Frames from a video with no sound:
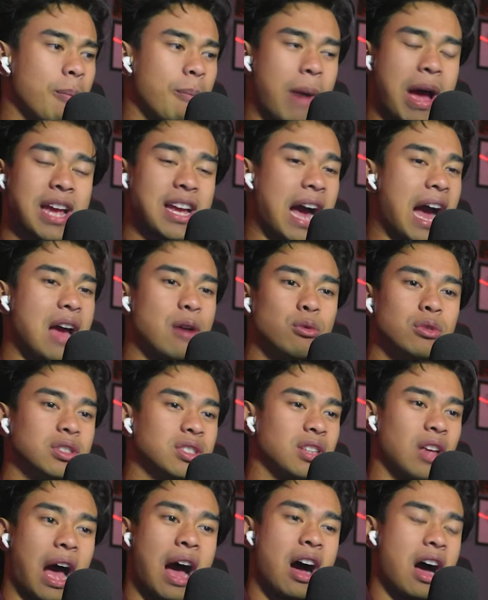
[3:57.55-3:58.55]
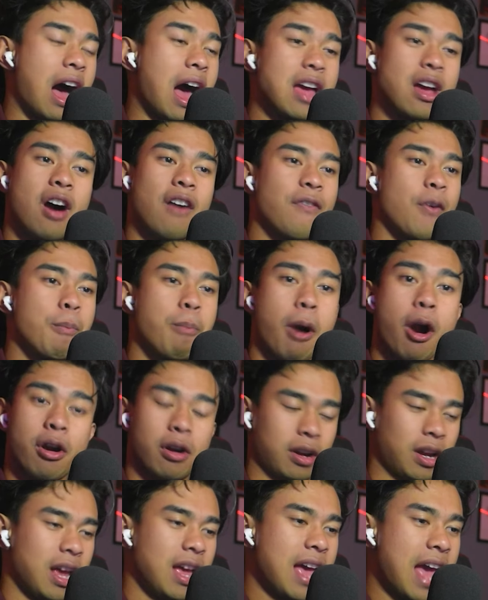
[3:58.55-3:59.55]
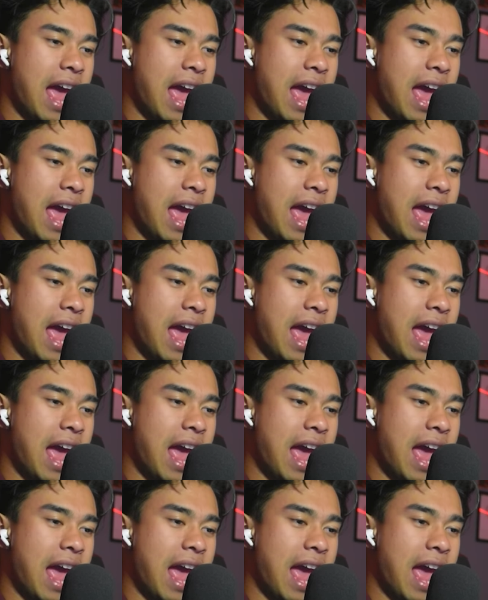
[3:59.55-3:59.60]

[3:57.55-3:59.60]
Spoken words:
my guy was high off a perk